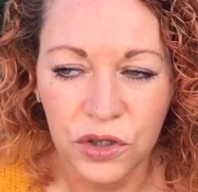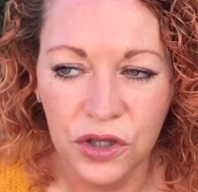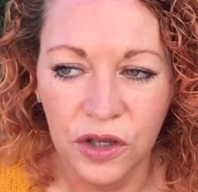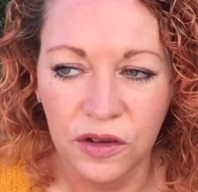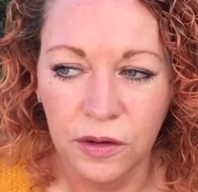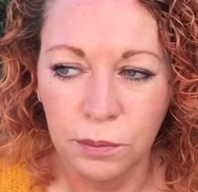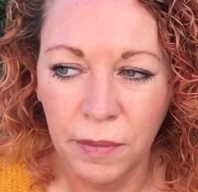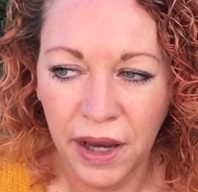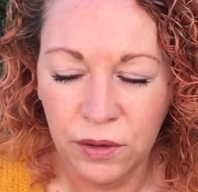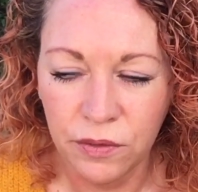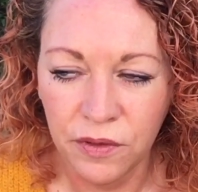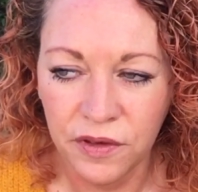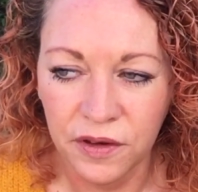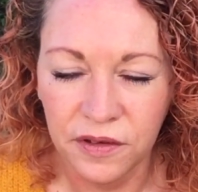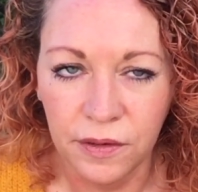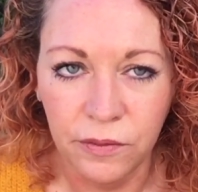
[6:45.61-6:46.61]
which is made
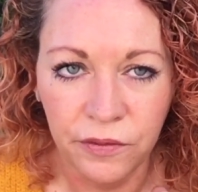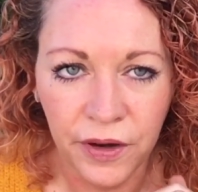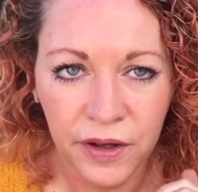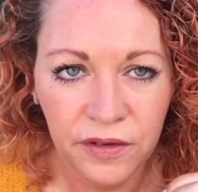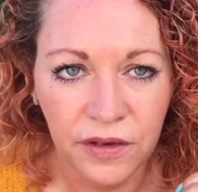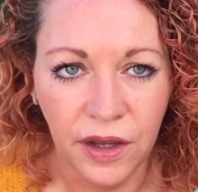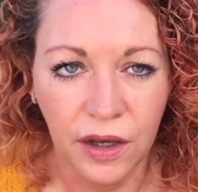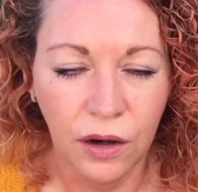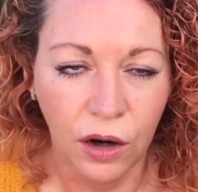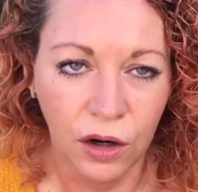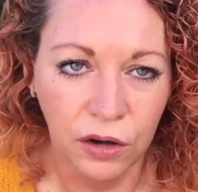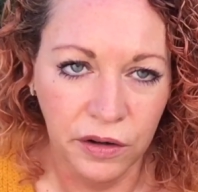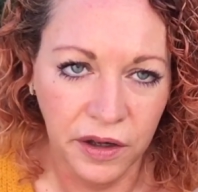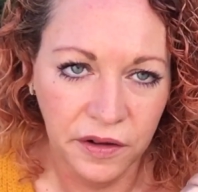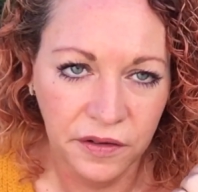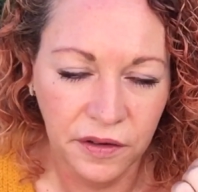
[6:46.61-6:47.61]
with the synthetic
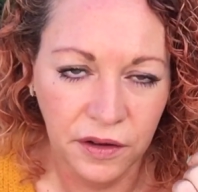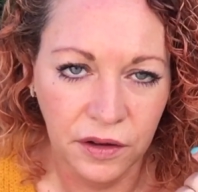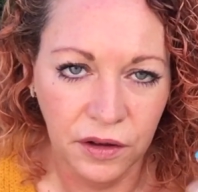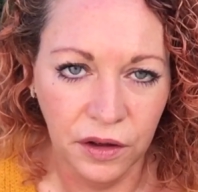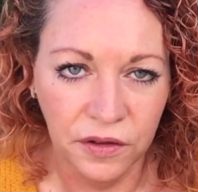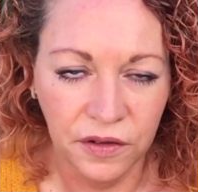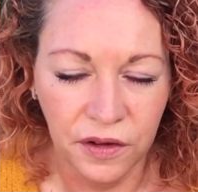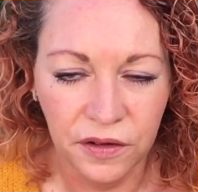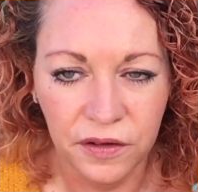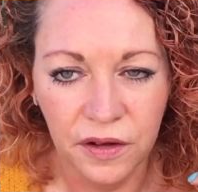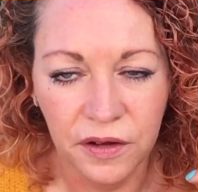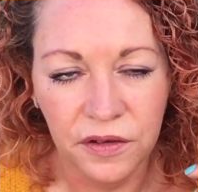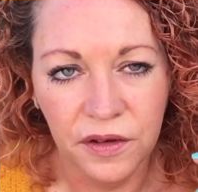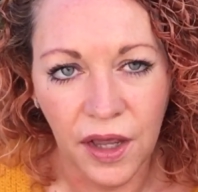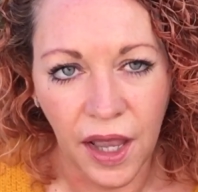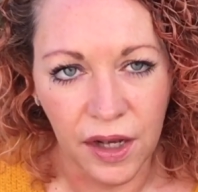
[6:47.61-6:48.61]
orris,
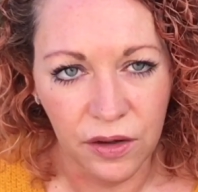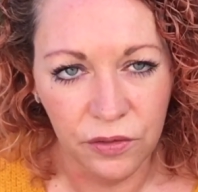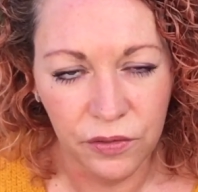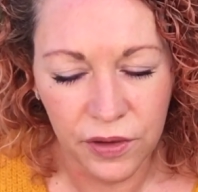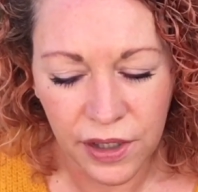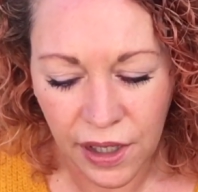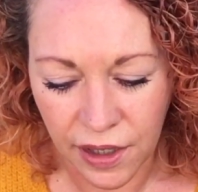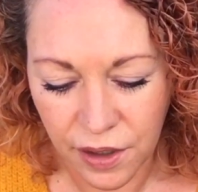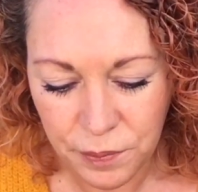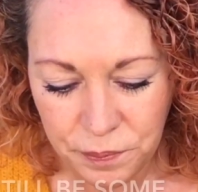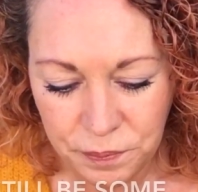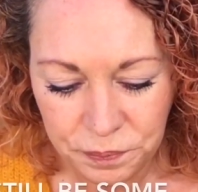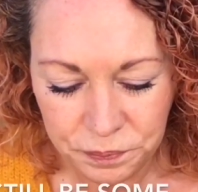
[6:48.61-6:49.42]
Narcissus, and Vanilla.